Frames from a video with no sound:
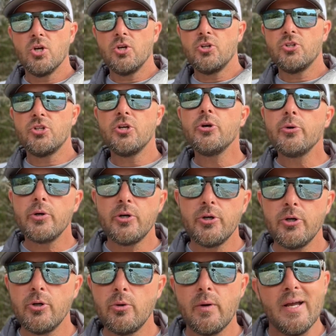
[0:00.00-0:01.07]

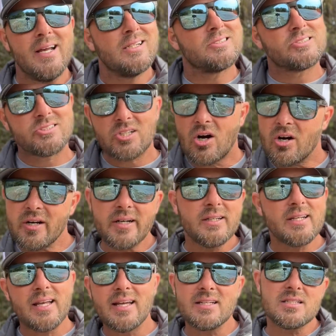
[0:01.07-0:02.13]
Yoo-hoo, starting to
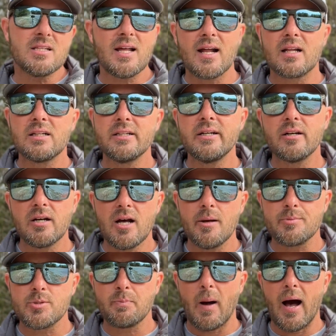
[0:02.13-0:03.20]
get to that cleared up
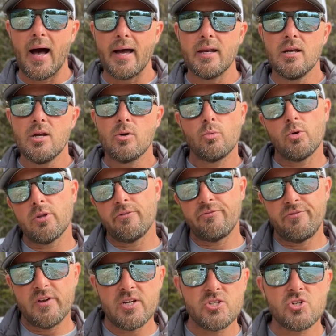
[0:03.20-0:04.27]
spot where the
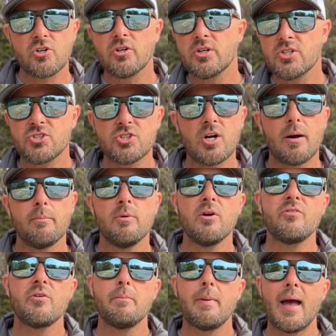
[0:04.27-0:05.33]
fish are gonna start
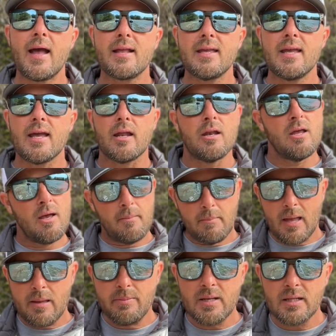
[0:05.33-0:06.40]
moving back in.
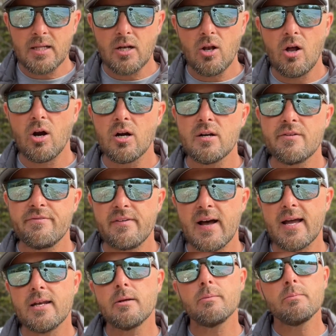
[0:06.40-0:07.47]
Maybe a little hard to
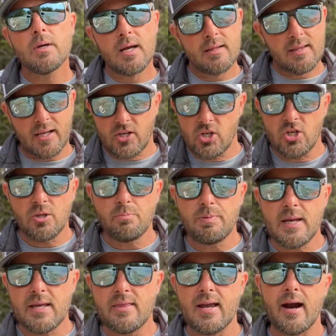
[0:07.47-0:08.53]
find them, they could
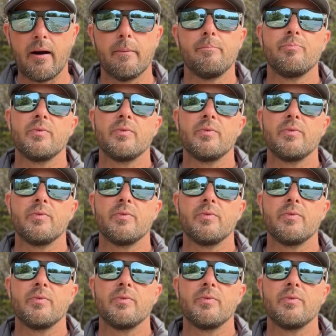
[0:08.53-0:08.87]
be there.